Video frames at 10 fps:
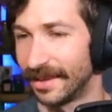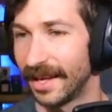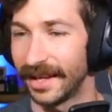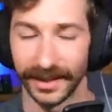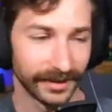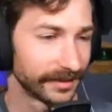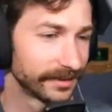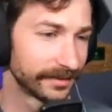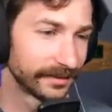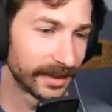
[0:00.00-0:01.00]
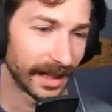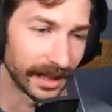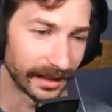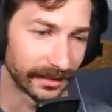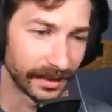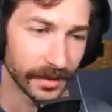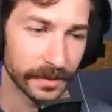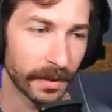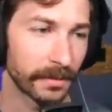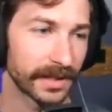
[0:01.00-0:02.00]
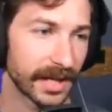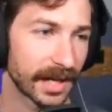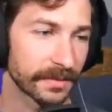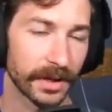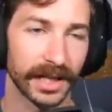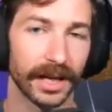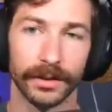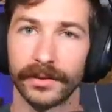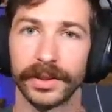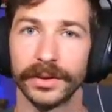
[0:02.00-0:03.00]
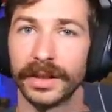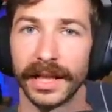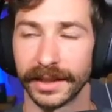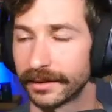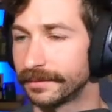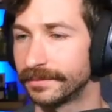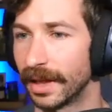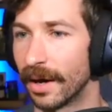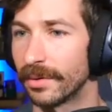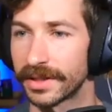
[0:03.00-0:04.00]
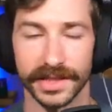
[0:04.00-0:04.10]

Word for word: Hey, hey, you spend my tax money however you like. I wouldn't